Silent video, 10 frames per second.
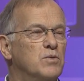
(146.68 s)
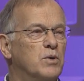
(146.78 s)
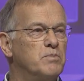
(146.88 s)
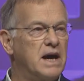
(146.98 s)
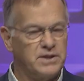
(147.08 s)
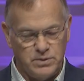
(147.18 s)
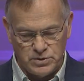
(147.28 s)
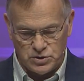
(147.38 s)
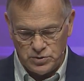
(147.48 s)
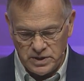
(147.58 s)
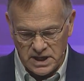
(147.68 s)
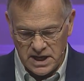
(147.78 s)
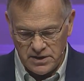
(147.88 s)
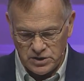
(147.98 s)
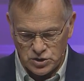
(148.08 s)
what Matthew is doing
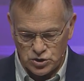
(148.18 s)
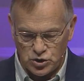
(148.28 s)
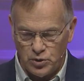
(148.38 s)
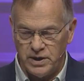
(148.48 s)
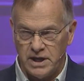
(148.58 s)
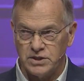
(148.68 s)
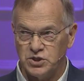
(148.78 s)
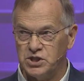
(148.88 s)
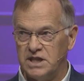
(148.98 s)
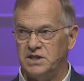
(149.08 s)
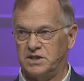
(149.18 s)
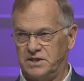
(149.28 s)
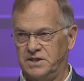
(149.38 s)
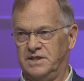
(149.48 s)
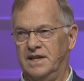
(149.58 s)
here is showing us
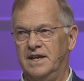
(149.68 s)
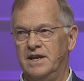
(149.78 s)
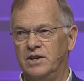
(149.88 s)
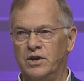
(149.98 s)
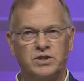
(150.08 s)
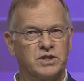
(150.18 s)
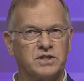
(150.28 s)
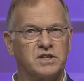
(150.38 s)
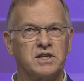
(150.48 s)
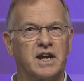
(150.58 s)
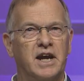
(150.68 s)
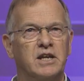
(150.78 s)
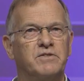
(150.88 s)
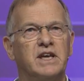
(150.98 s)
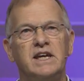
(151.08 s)
Jesus not just as a
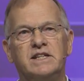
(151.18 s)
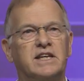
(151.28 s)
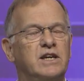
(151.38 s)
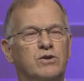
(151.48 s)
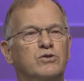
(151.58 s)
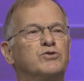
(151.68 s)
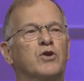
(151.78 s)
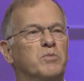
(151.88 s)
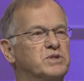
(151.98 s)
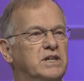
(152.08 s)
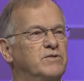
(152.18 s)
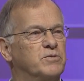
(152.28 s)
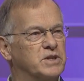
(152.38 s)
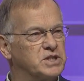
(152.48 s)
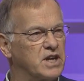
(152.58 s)
kind of ET who drops in
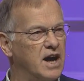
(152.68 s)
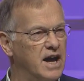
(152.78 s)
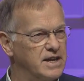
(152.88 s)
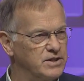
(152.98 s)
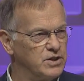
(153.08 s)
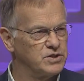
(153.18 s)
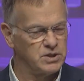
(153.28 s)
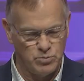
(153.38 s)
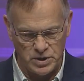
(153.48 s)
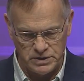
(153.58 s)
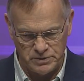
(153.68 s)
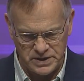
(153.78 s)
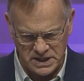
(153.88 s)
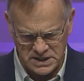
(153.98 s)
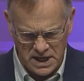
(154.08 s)
from the sky and does some wonderful
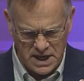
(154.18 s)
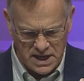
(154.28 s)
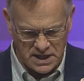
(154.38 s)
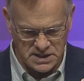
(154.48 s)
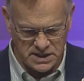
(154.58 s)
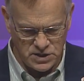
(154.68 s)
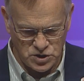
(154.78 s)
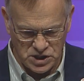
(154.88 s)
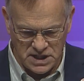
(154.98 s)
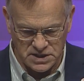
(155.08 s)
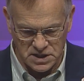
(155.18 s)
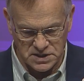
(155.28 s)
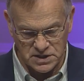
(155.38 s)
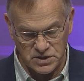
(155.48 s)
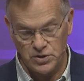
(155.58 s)
things. He sees
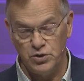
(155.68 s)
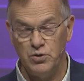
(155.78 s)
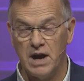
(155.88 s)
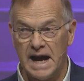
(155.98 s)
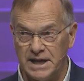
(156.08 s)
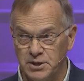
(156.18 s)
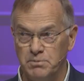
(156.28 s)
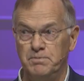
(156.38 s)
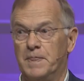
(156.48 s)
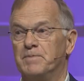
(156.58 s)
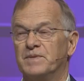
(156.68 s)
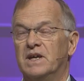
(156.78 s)
Jesus as the new Adam.